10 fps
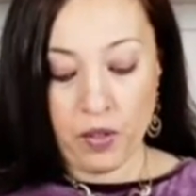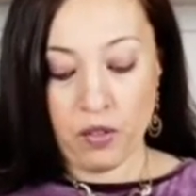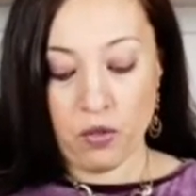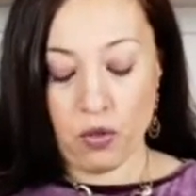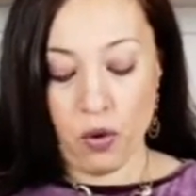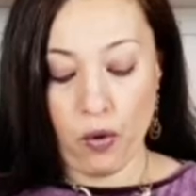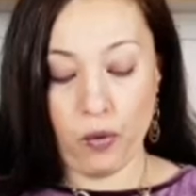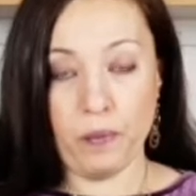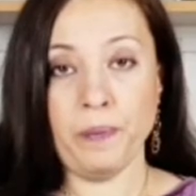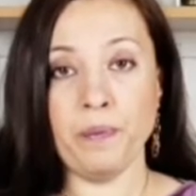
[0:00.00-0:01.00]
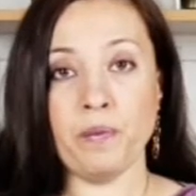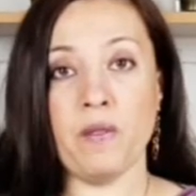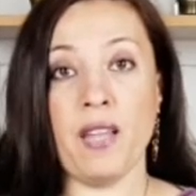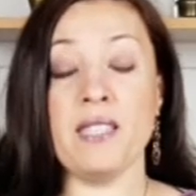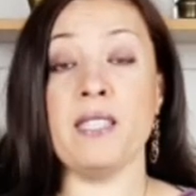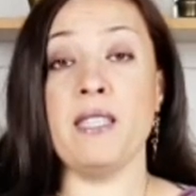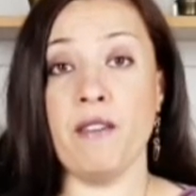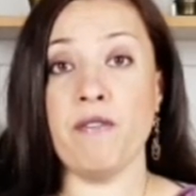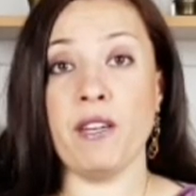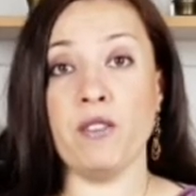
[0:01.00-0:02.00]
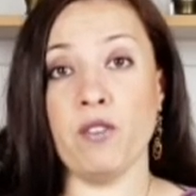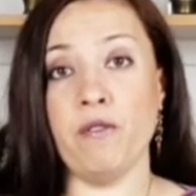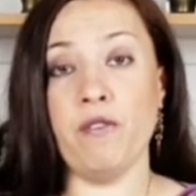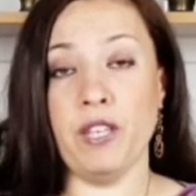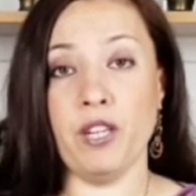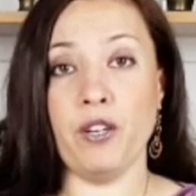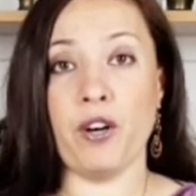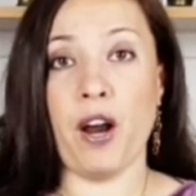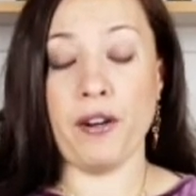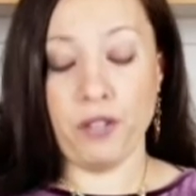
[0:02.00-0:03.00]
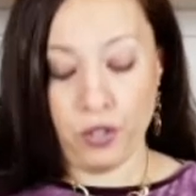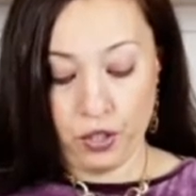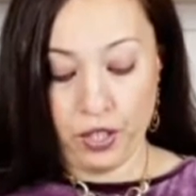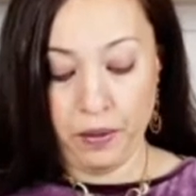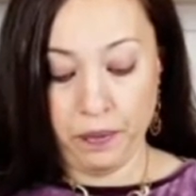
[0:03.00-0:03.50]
So that's the effect of vinegar actually.